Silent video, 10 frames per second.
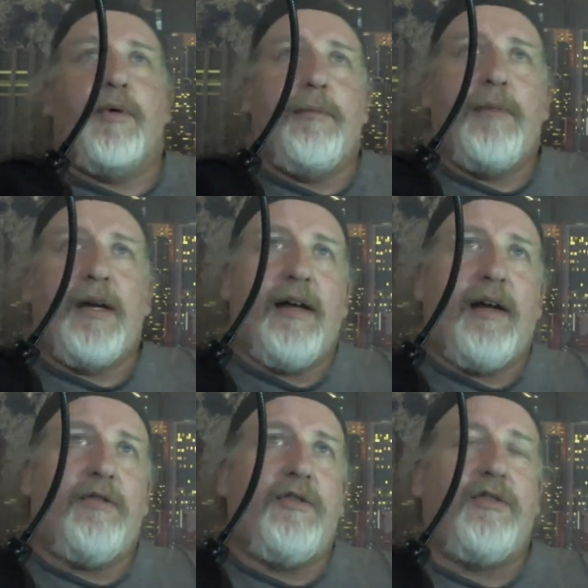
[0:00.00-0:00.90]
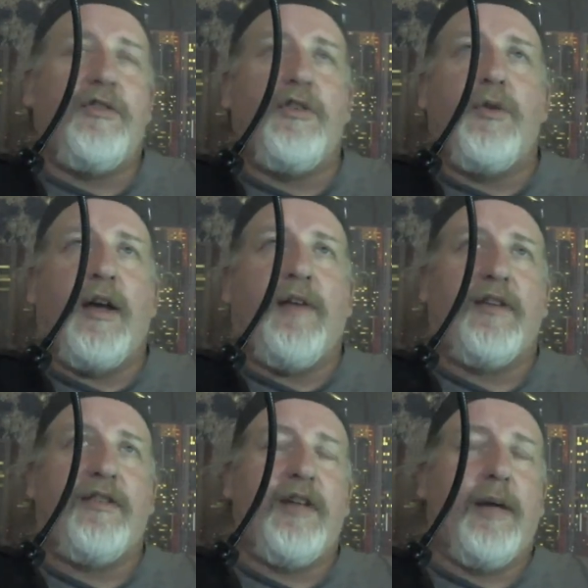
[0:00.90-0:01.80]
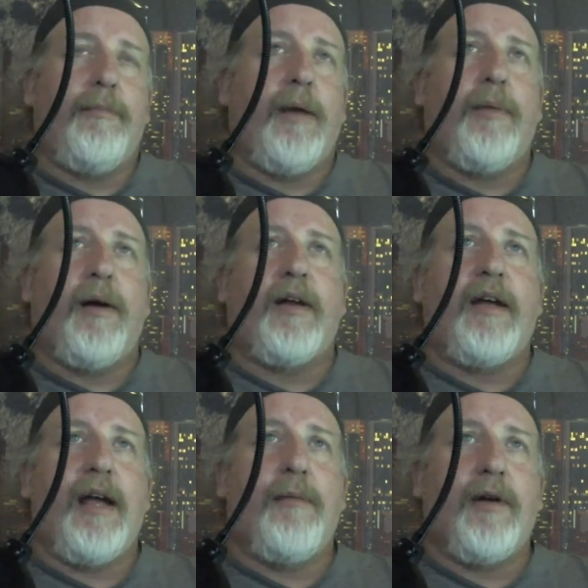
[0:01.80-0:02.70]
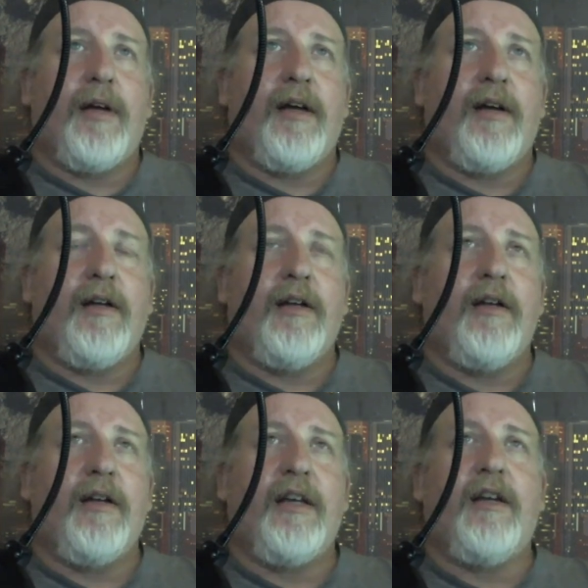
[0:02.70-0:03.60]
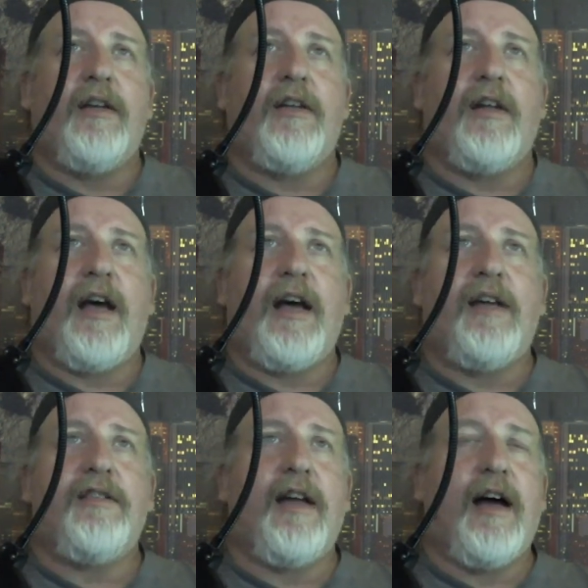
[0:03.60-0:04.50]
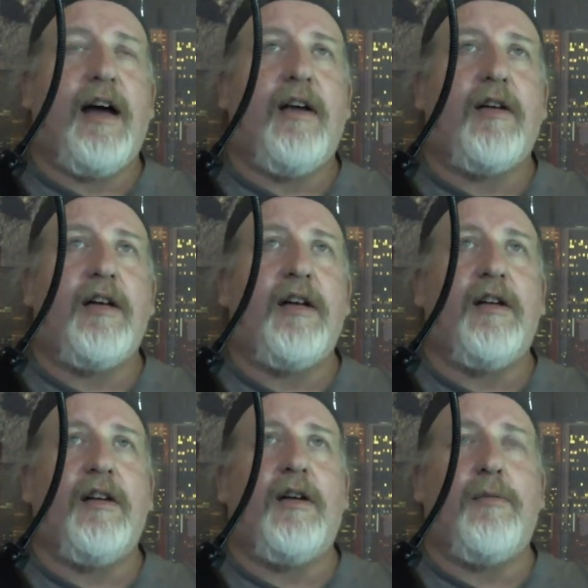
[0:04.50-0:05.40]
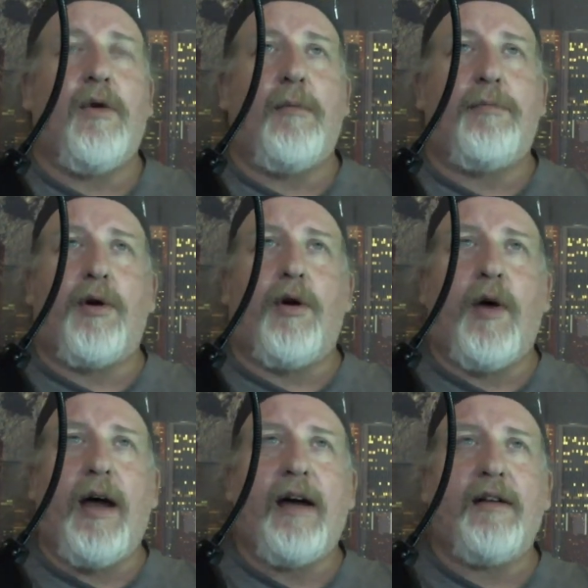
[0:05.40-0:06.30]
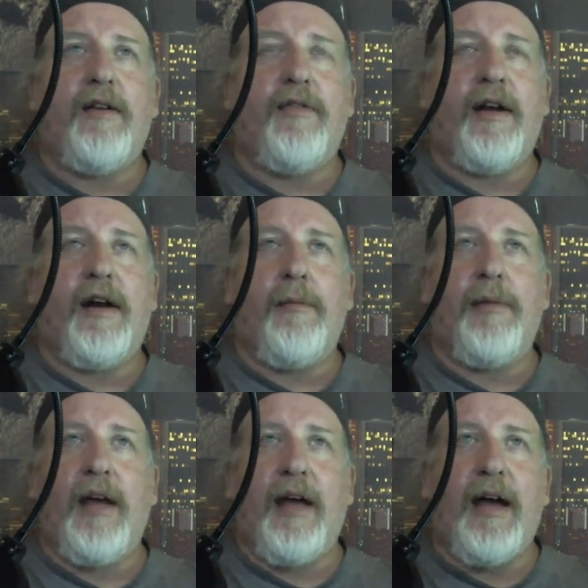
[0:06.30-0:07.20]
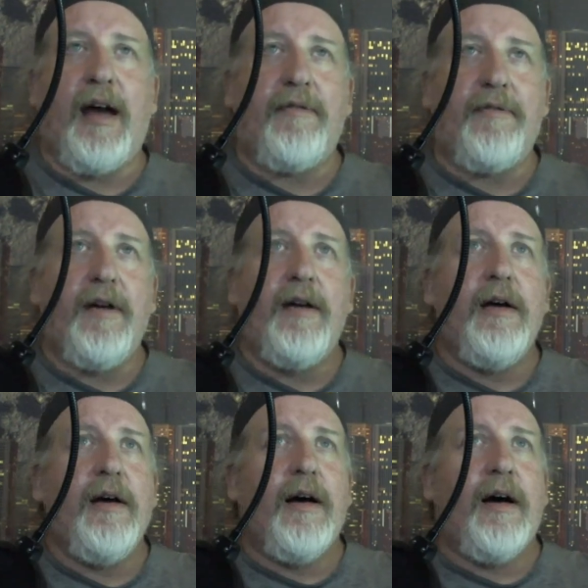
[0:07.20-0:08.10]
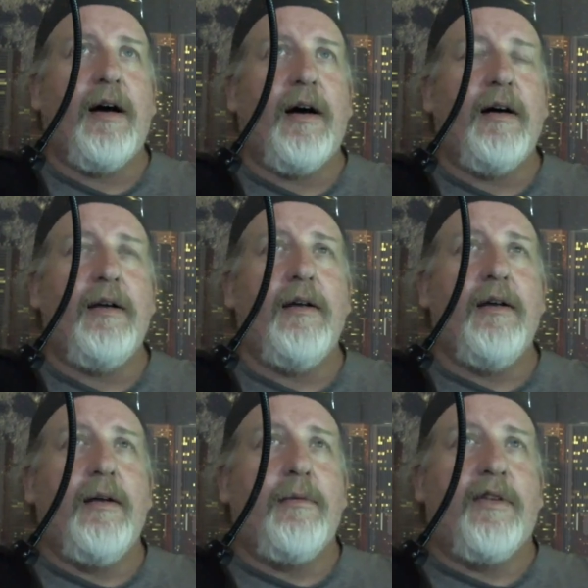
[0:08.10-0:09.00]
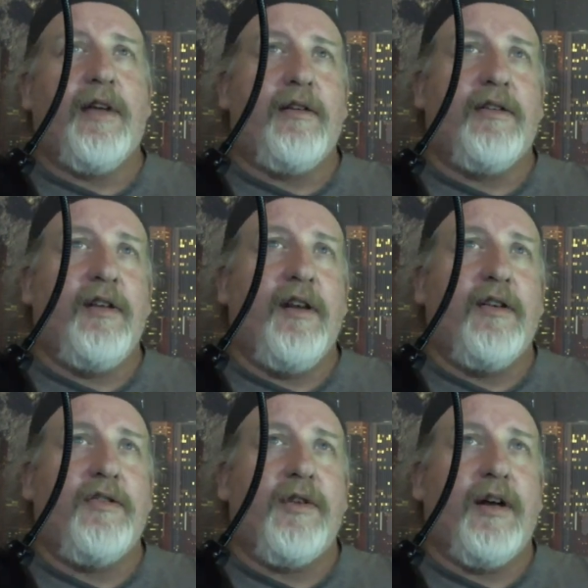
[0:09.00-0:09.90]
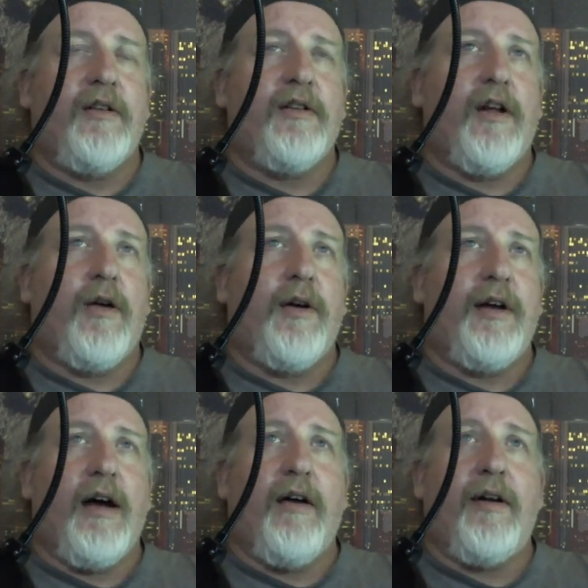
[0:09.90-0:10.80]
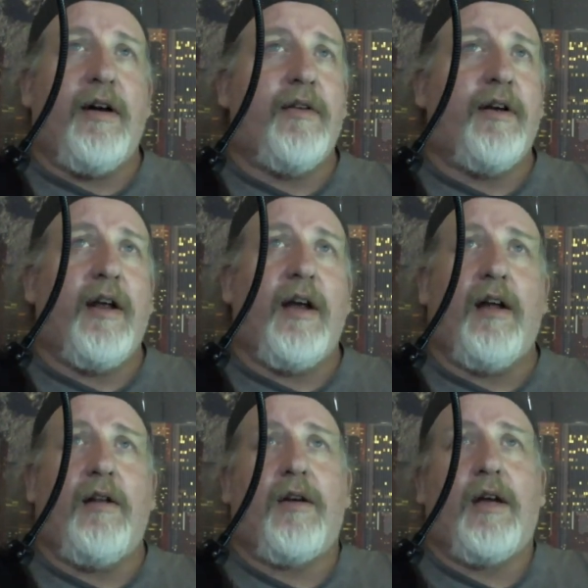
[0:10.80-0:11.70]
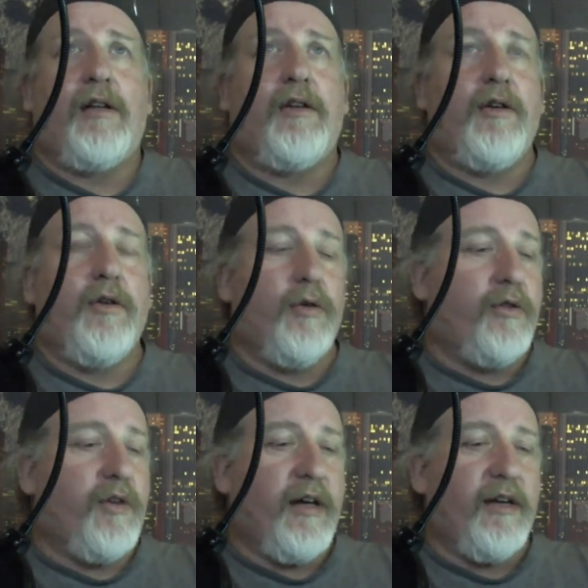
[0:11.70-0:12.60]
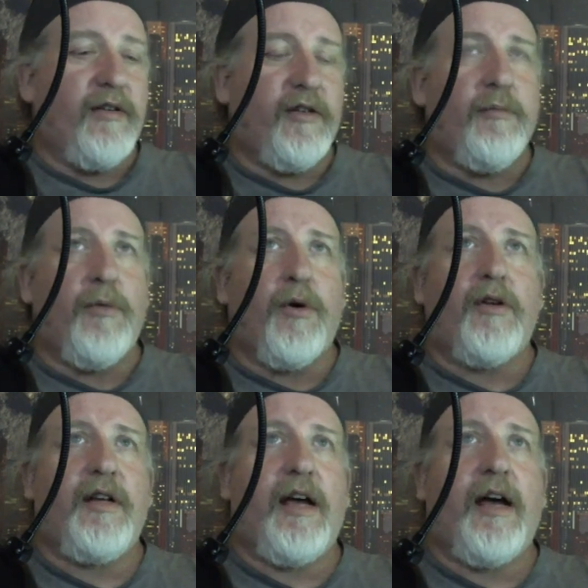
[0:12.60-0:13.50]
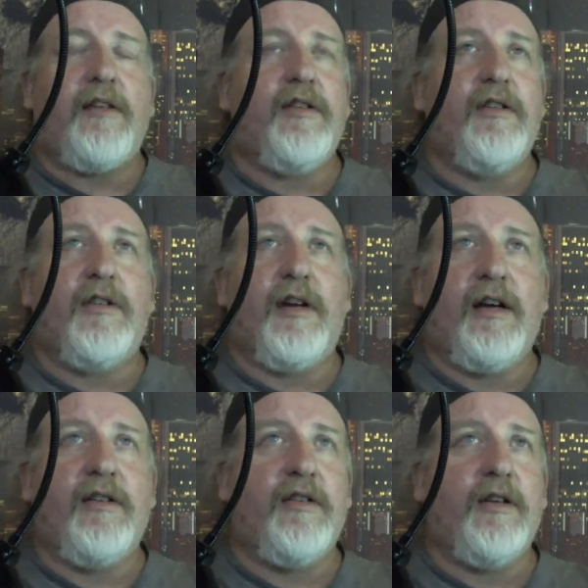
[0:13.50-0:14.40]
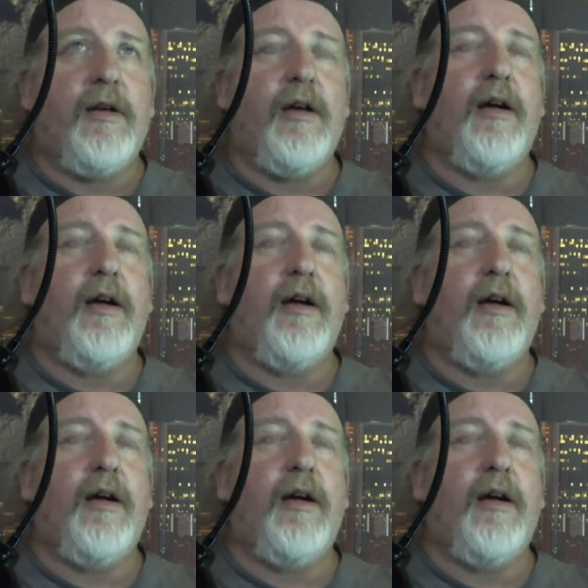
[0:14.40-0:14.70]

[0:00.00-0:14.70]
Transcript: Mgtows do have to step up our game or get a little hostile, get a little more proactive on our behalf. Because I don't see this train slowing down, and every day I look at the news and I see more taxes, and I see